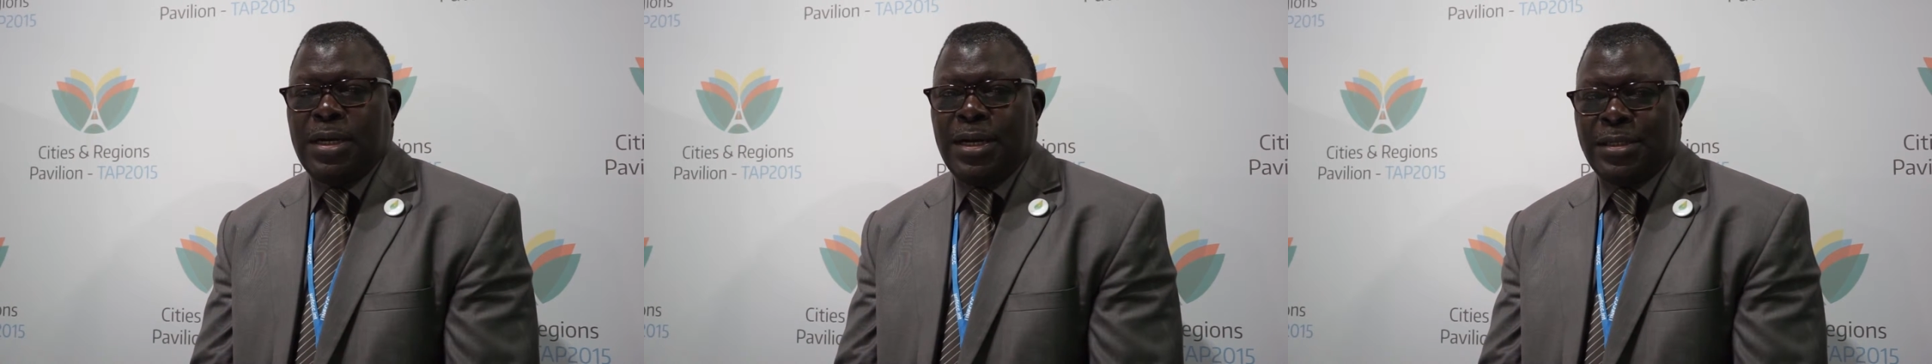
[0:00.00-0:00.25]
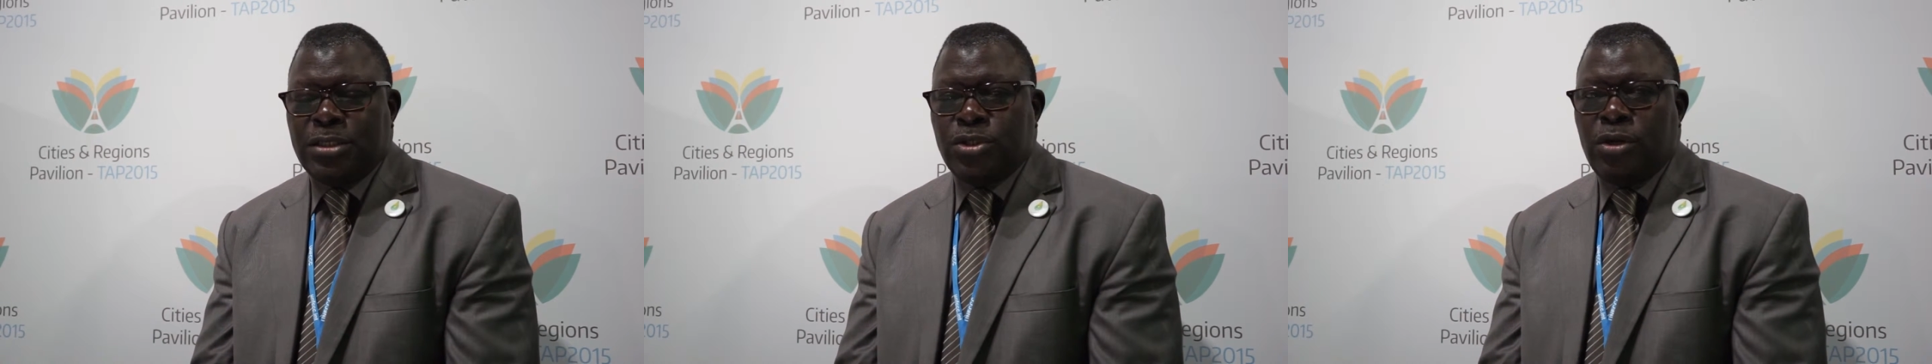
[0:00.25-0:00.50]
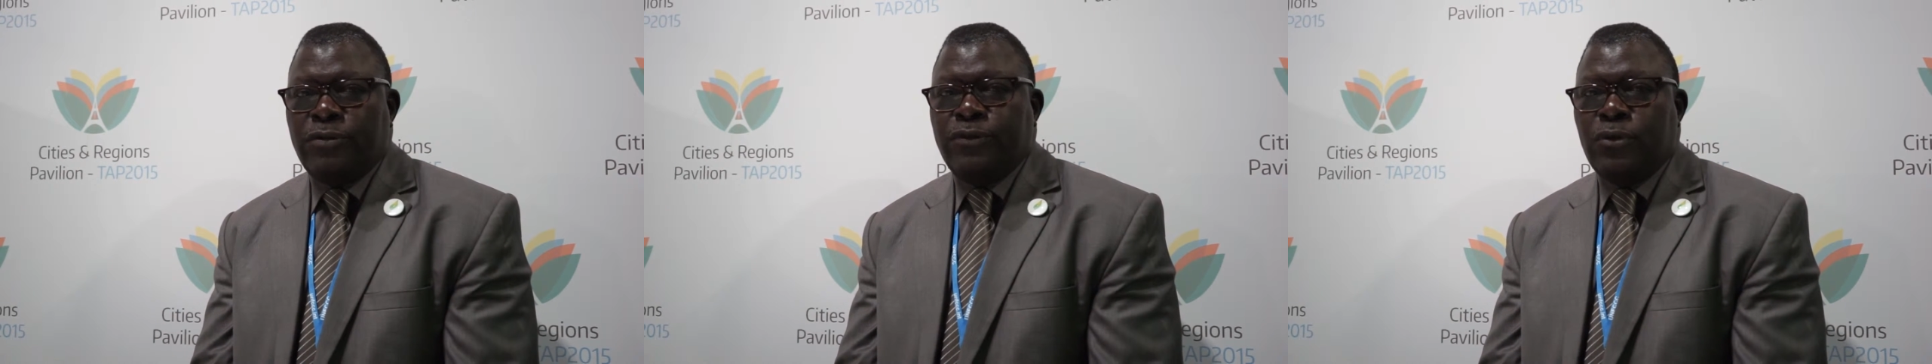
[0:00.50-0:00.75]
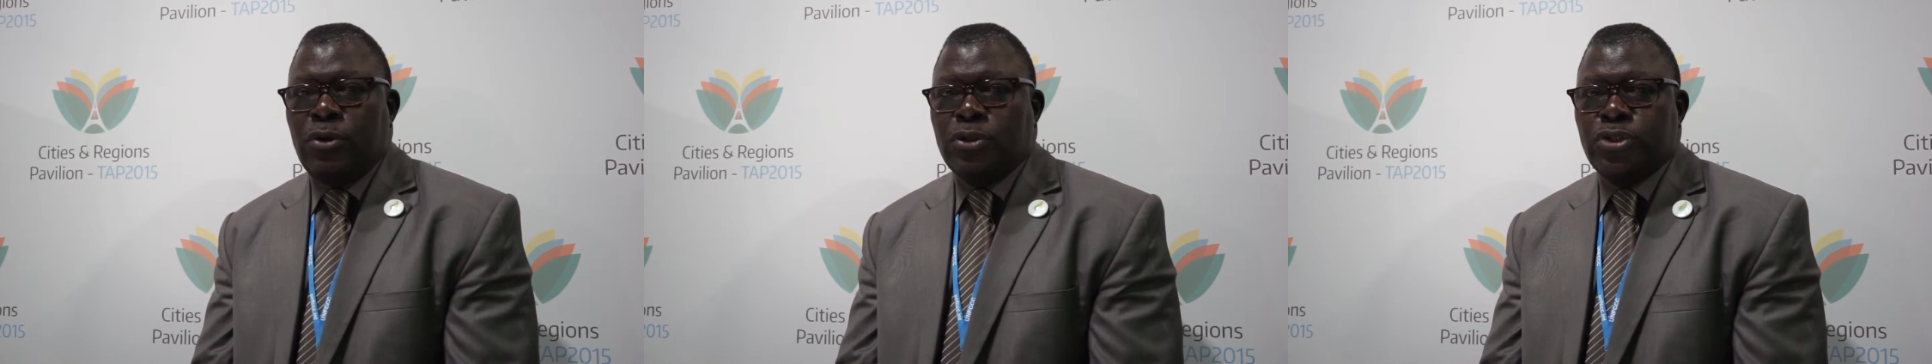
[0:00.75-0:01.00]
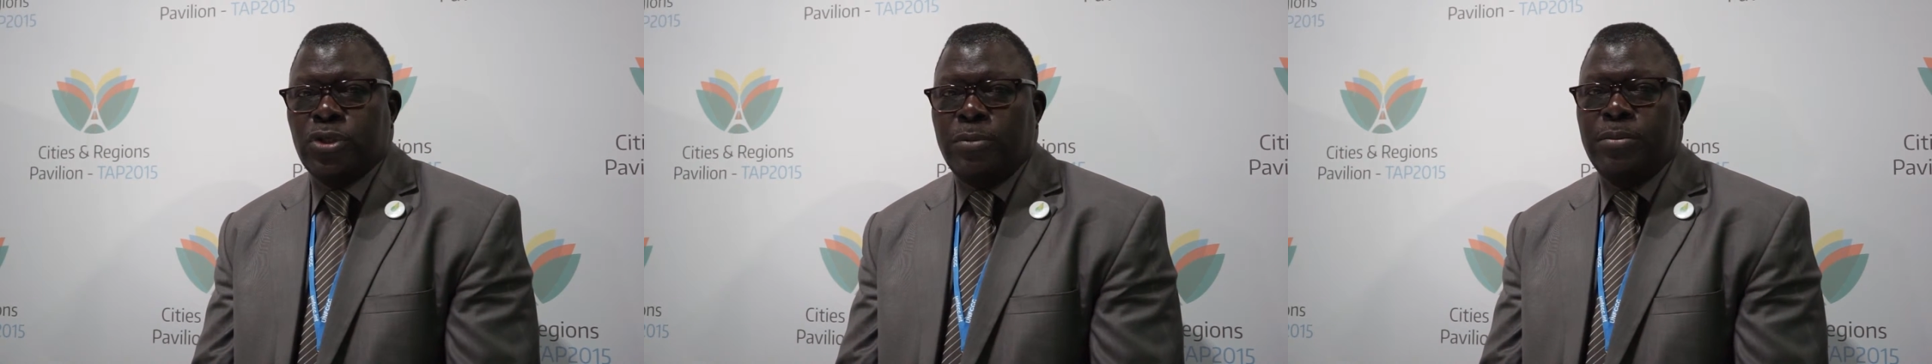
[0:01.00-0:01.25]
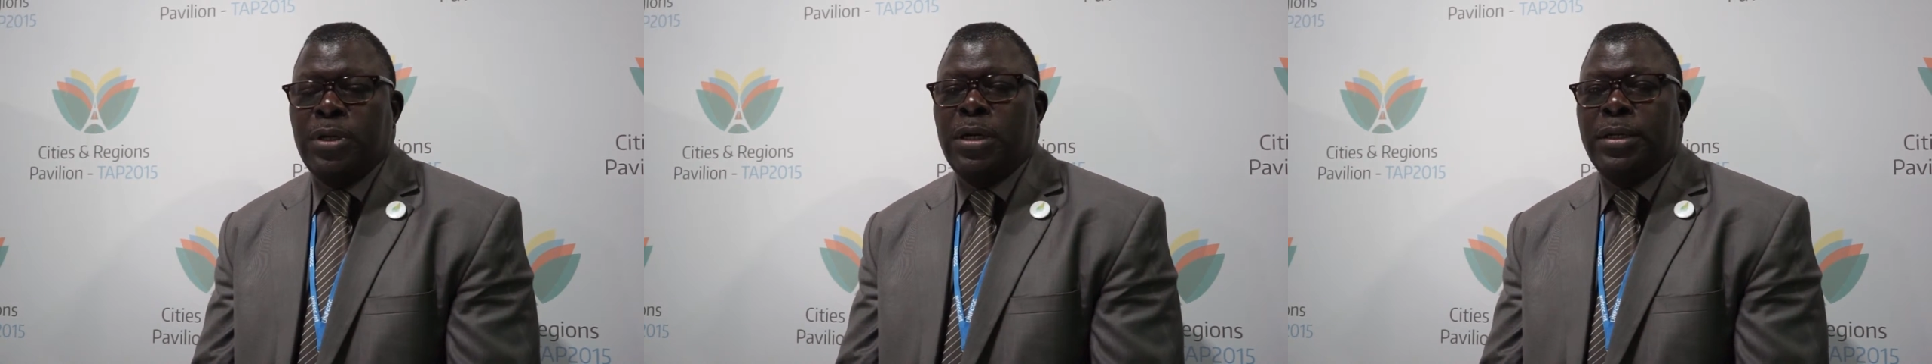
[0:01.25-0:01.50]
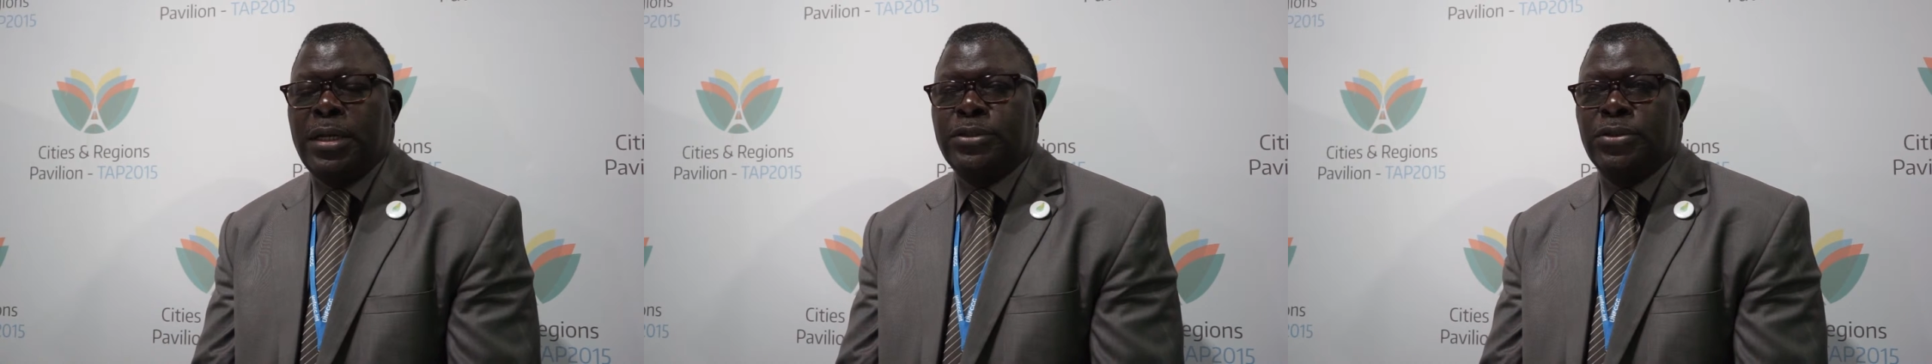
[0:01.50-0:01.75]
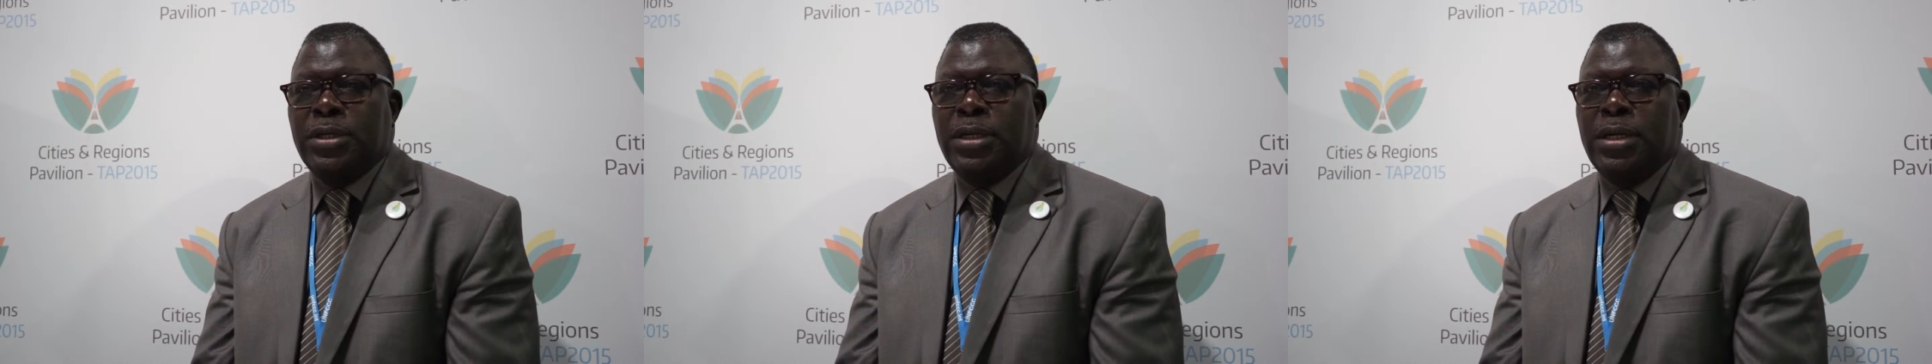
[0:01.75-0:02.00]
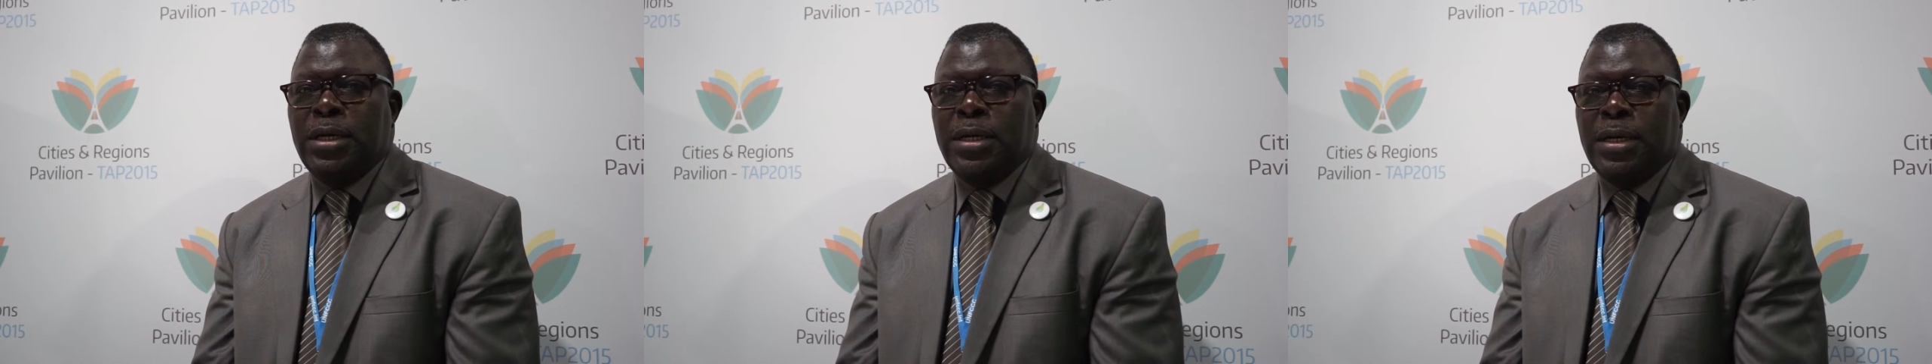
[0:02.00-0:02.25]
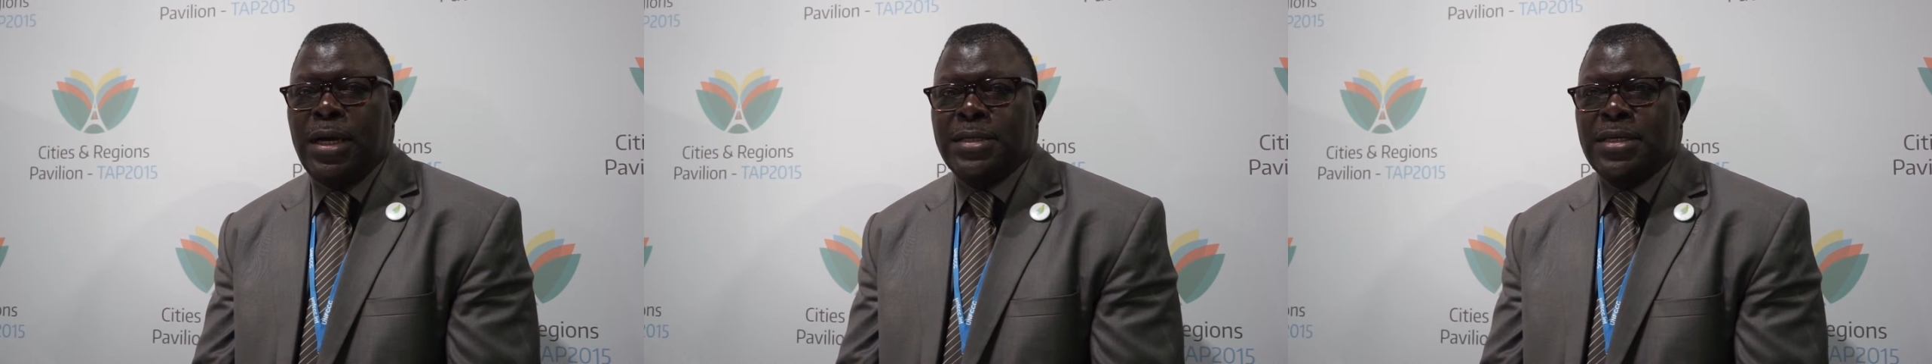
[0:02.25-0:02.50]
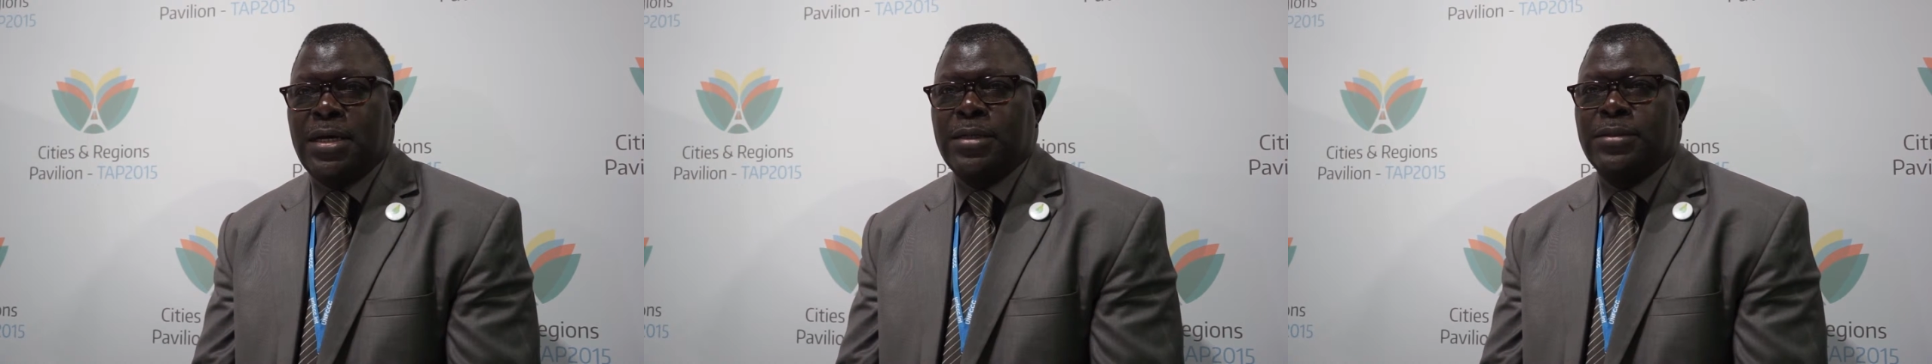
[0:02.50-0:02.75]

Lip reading: catastrophe or some natural hazard.